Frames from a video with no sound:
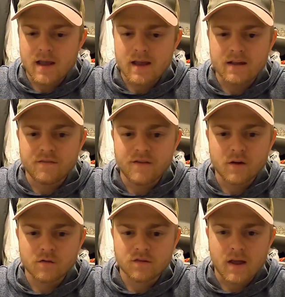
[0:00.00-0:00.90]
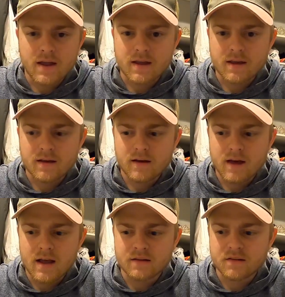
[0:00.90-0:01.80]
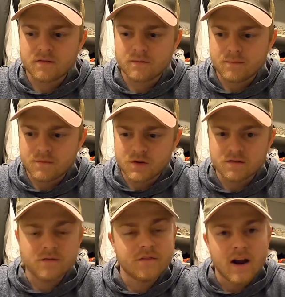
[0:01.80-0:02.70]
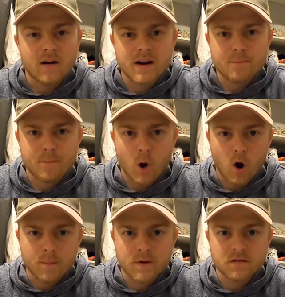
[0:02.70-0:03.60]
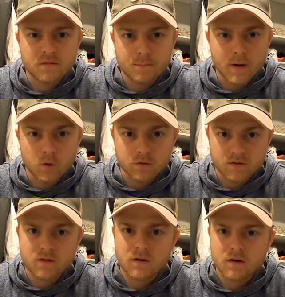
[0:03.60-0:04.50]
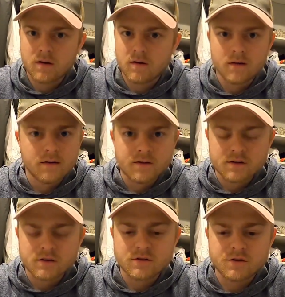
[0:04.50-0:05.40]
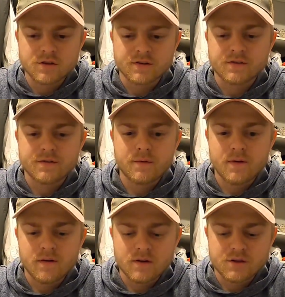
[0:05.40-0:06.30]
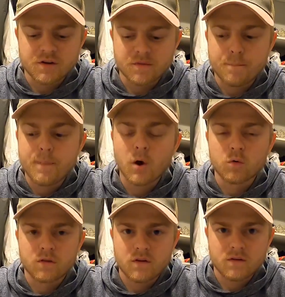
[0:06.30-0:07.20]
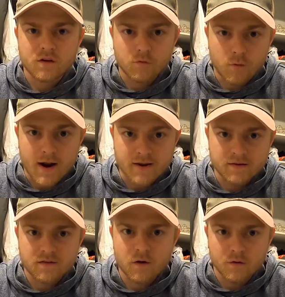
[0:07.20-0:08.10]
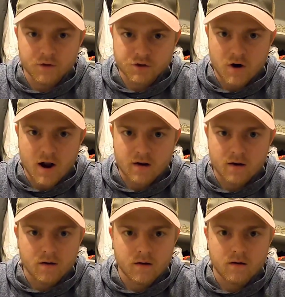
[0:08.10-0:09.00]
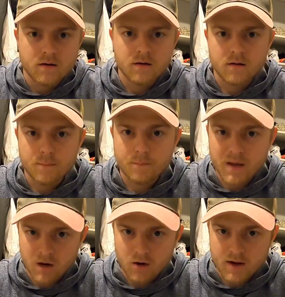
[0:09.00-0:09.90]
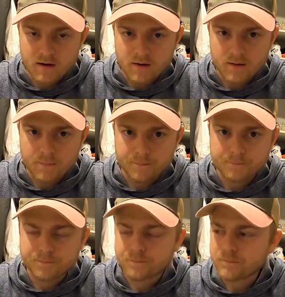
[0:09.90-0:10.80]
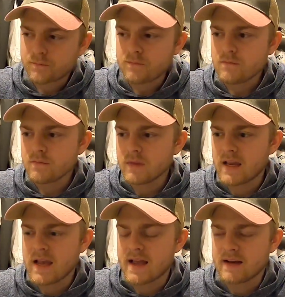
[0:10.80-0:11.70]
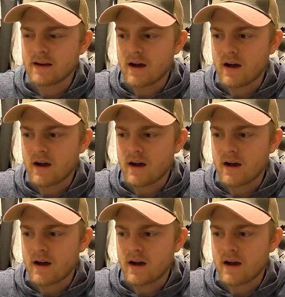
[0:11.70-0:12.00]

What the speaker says: It feels like it's just very purpose built, just built to race on the track, period. And